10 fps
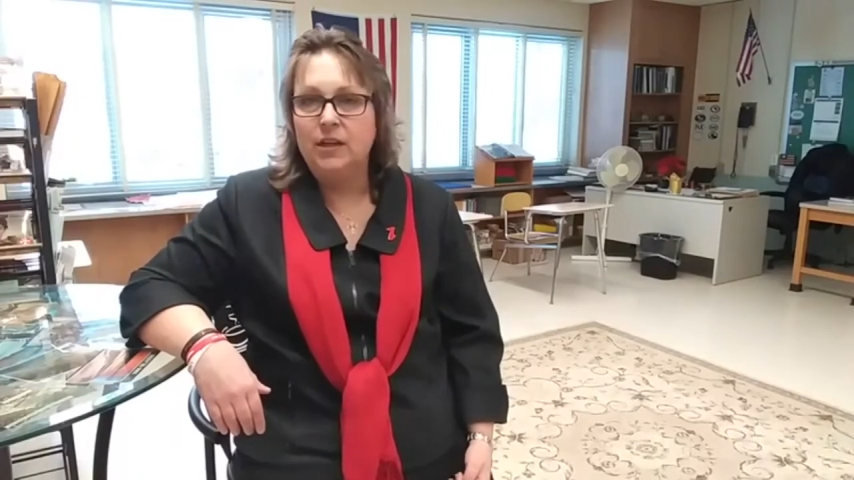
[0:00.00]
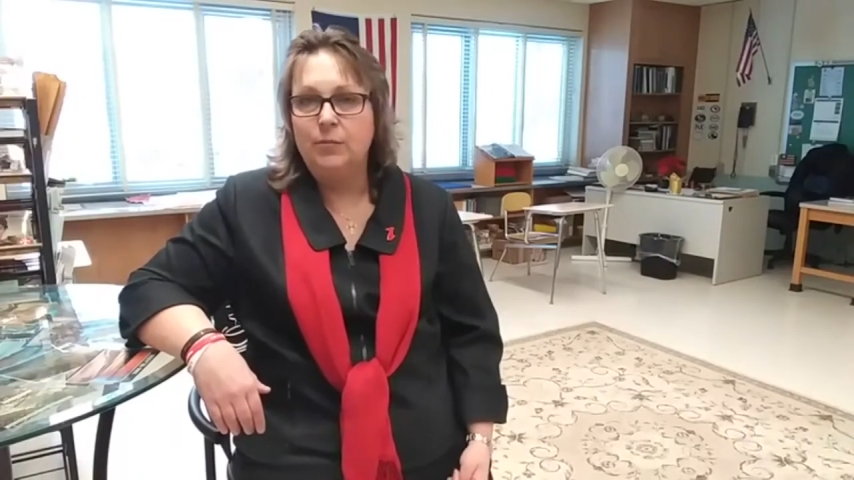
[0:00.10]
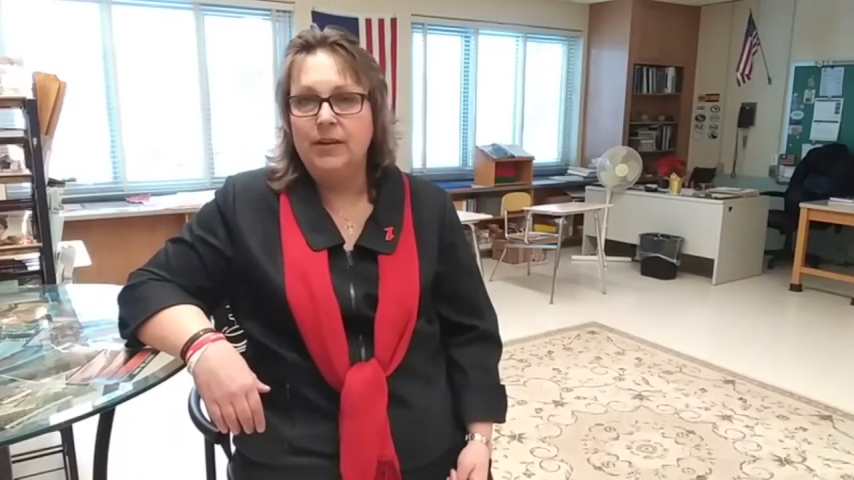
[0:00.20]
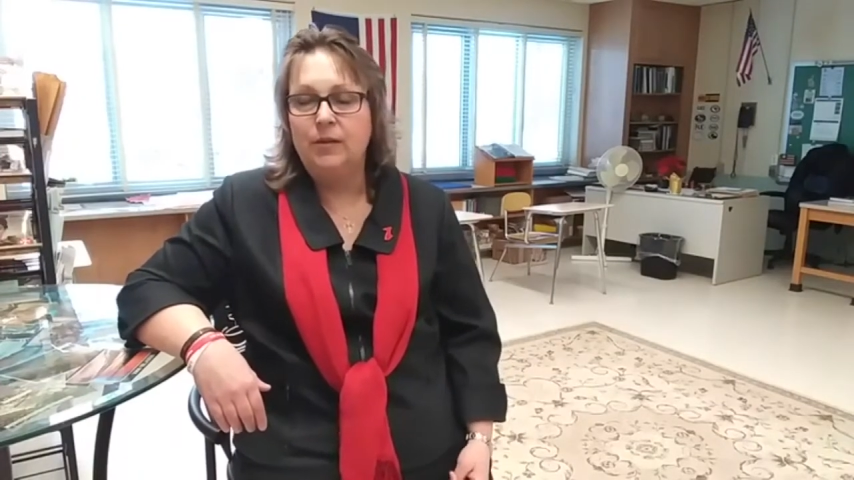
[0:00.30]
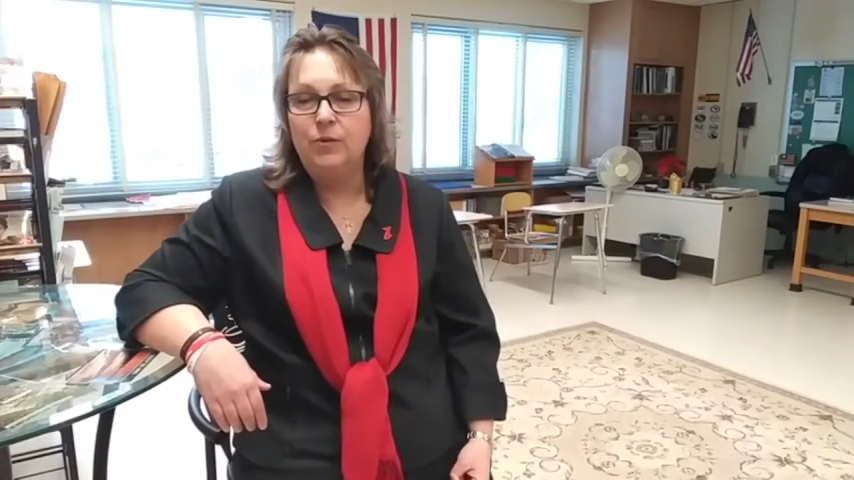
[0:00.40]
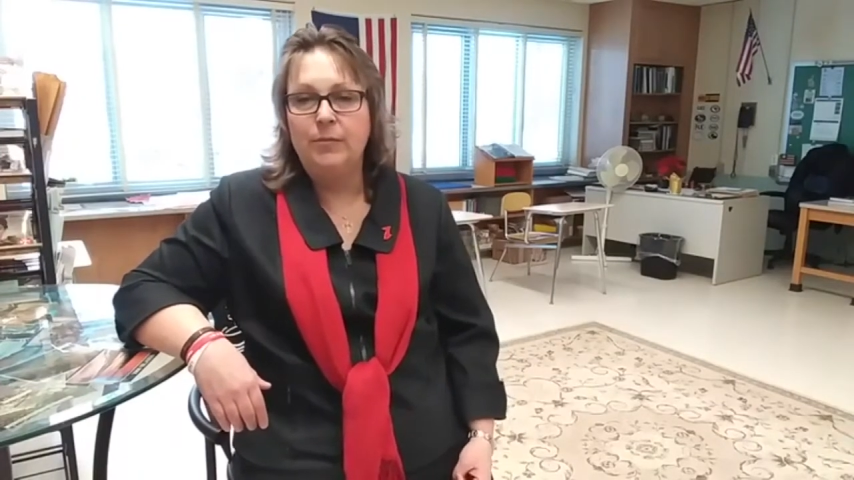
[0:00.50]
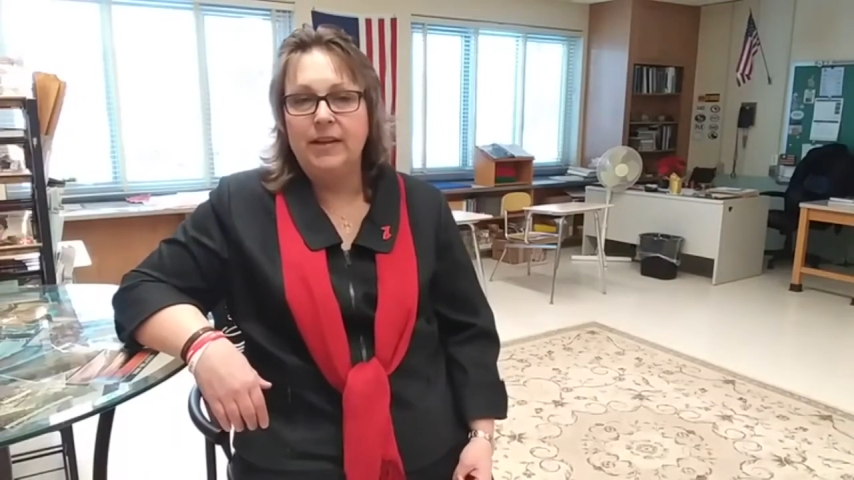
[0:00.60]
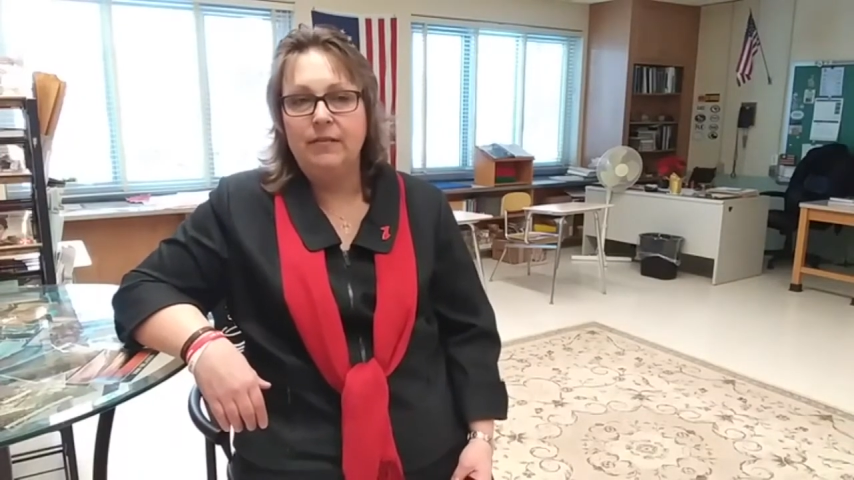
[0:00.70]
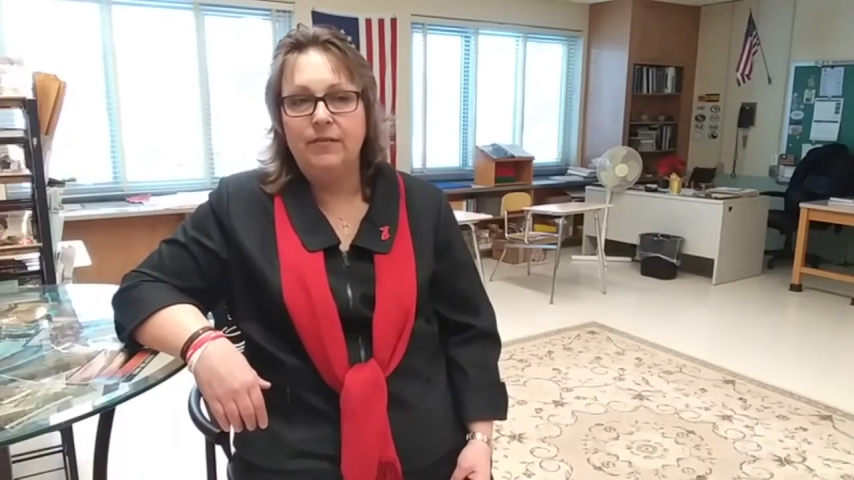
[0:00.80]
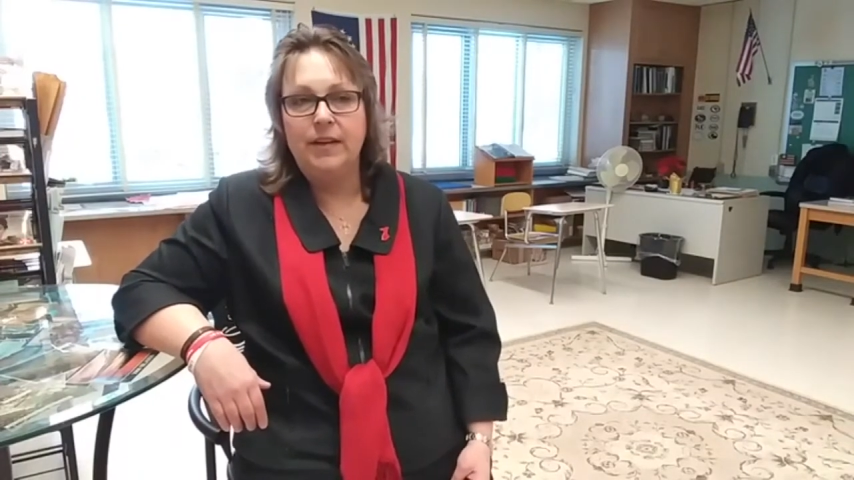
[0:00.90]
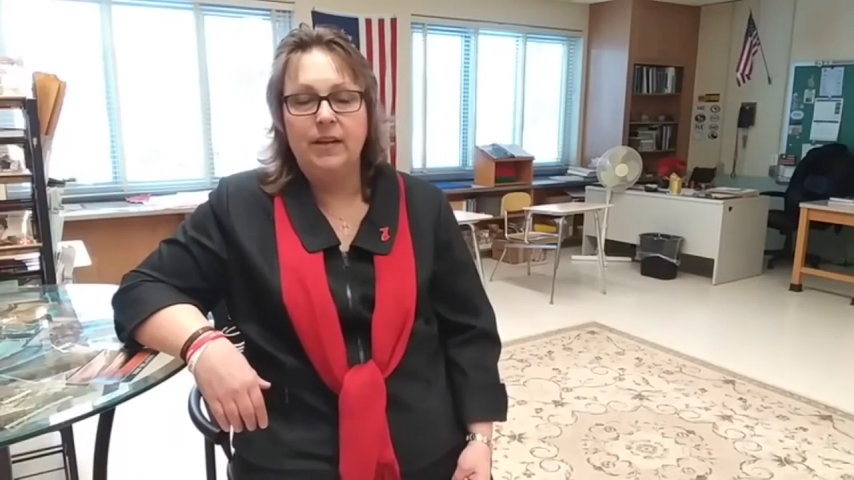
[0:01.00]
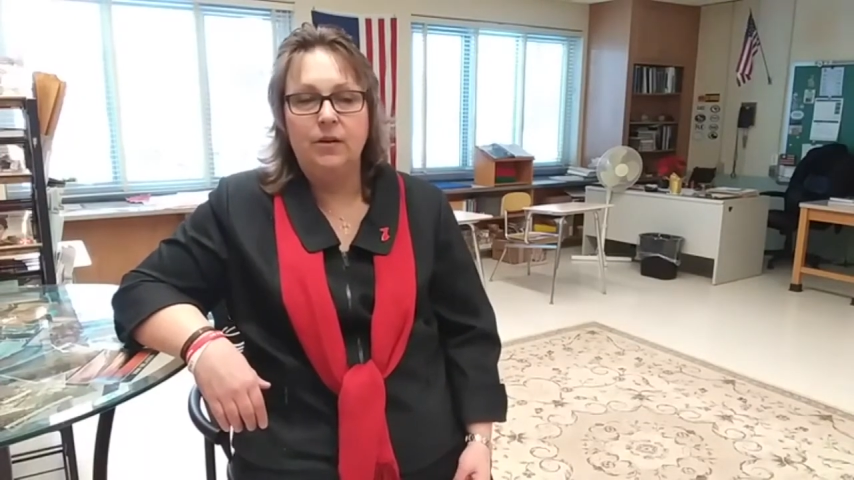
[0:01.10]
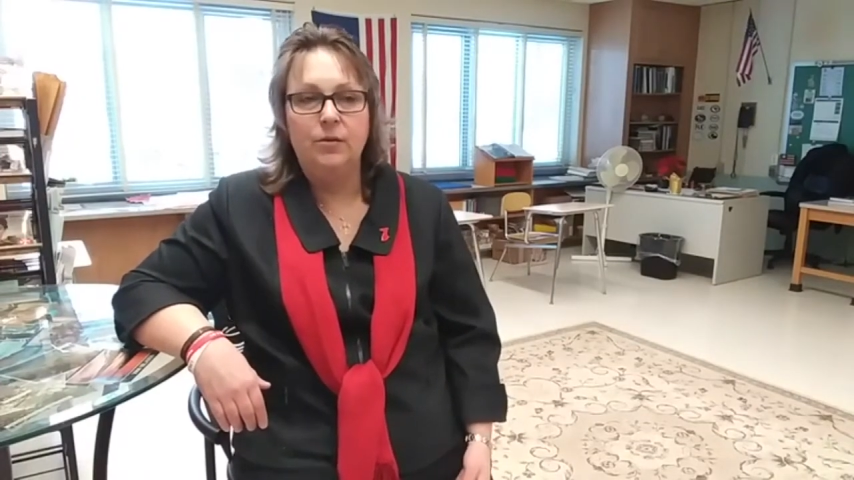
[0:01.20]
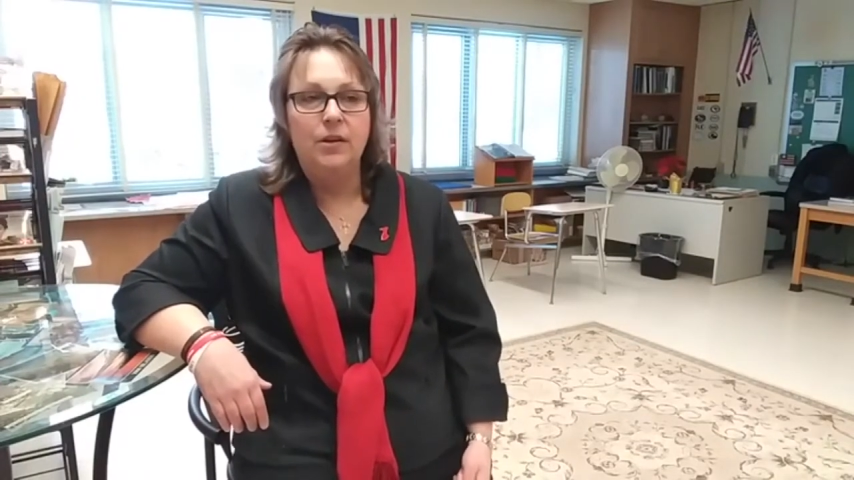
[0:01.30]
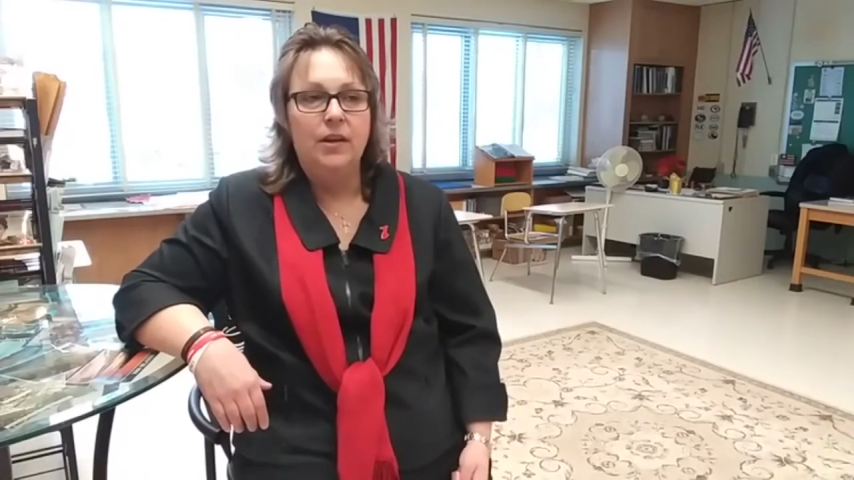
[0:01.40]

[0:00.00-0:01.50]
come in and we made a video